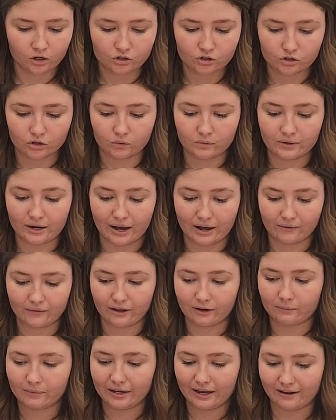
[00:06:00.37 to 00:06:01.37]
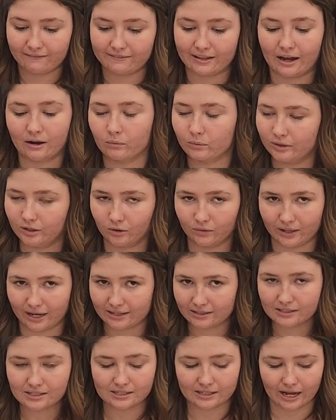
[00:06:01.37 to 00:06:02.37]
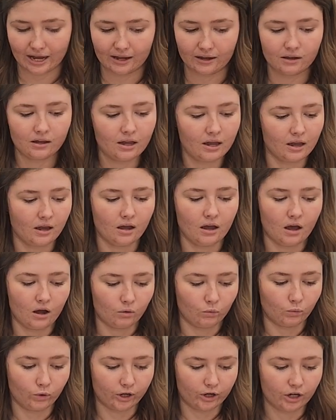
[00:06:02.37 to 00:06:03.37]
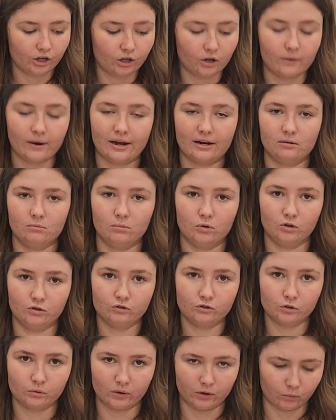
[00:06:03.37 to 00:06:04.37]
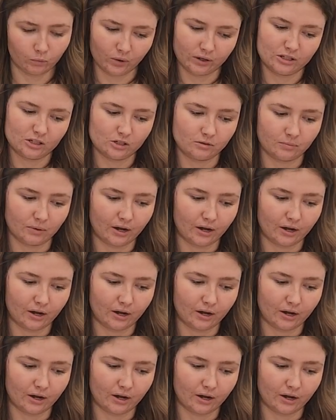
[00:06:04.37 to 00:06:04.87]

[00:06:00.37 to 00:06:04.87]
So now that we have that, we know that's set, we're going to go ahead and move to our 1